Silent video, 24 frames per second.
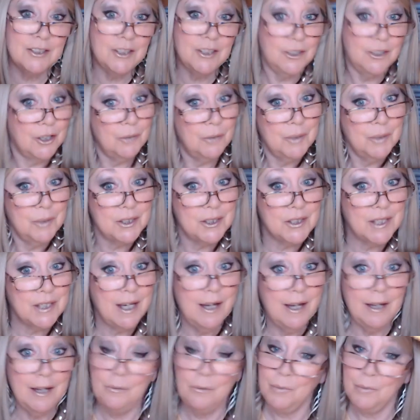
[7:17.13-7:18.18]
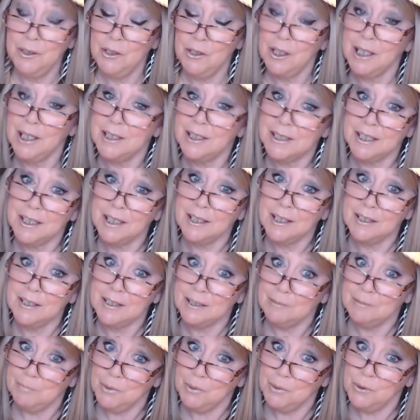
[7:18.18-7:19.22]
you know it's done when you can stick a
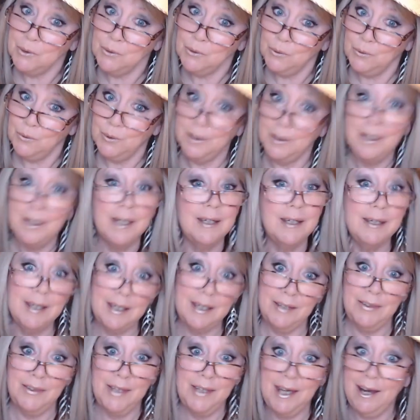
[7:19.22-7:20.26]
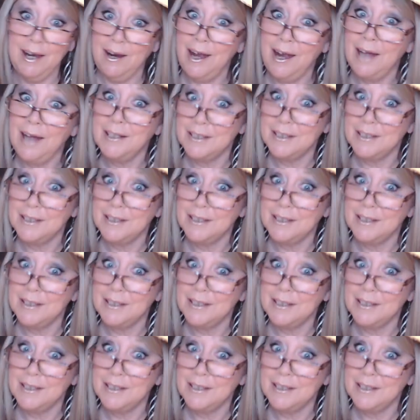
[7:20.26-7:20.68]
spoon in there and it